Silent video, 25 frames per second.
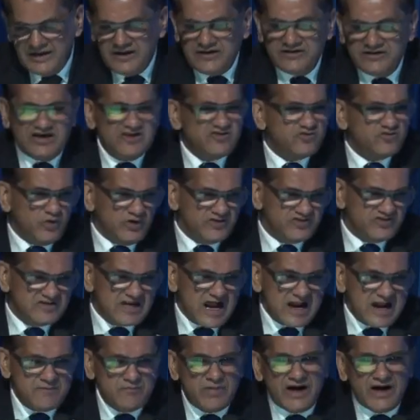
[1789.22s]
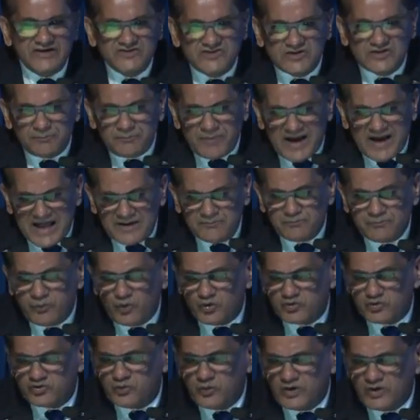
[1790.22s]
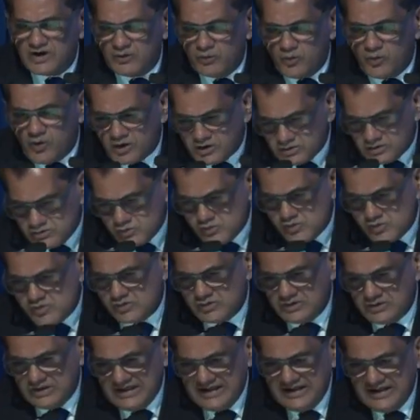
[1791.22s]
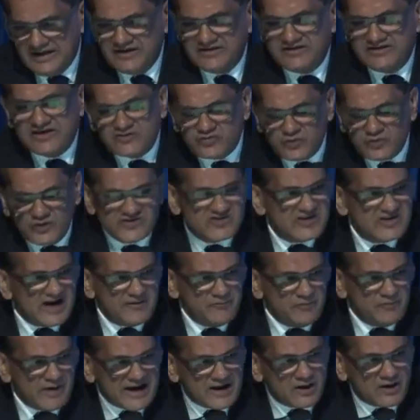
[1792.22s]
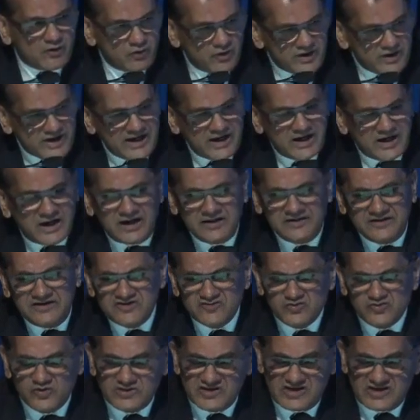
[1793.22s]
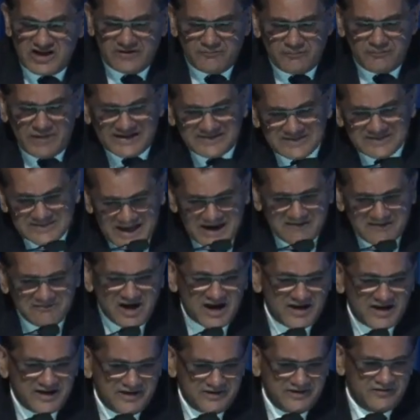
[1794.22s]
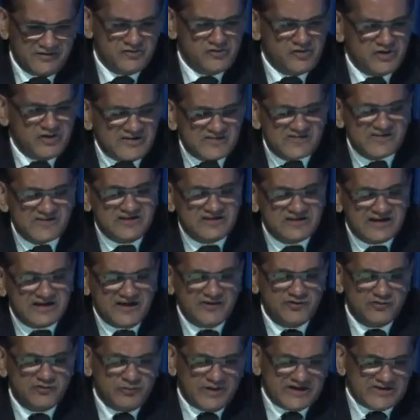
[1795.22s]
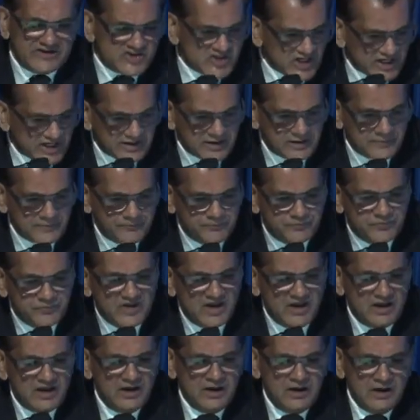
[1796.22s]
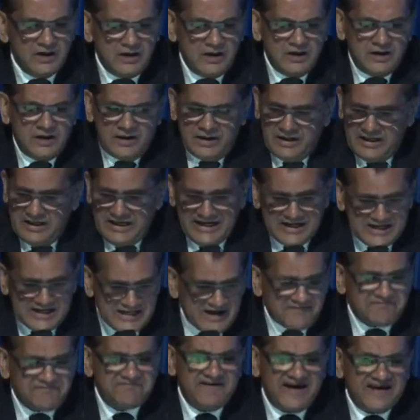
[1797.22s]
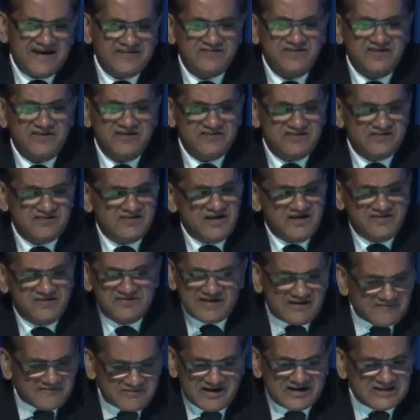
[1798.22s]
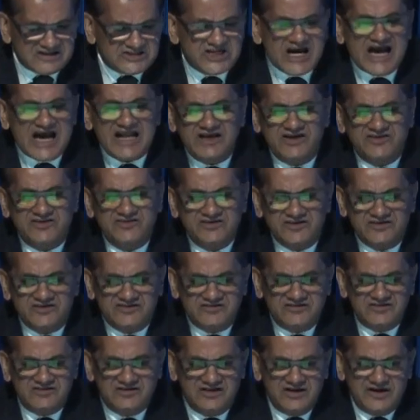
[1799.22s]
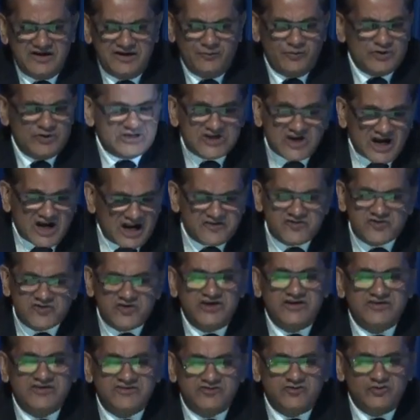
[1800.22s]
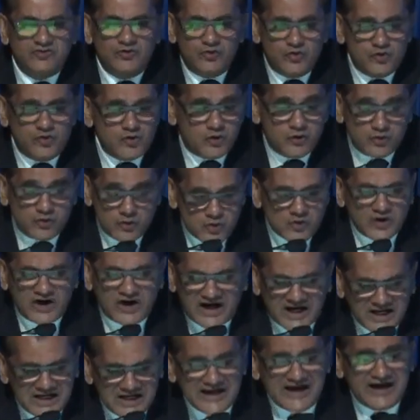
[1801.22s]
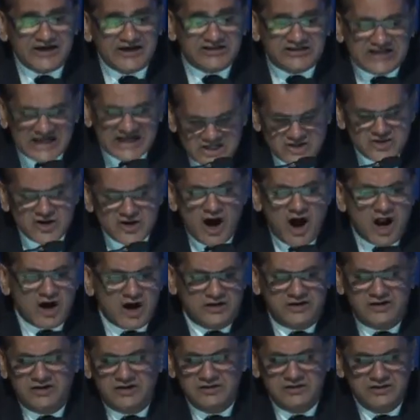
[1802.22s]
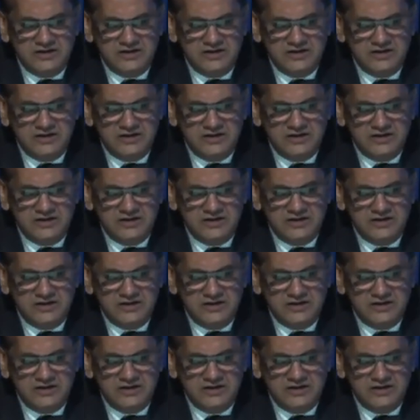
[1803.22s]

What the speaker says: This was done by Japan post-World War II. This was done by Korea. This was done by Taiwan, and in recent times by China. India faces several challenges which countries who grew earlier did not.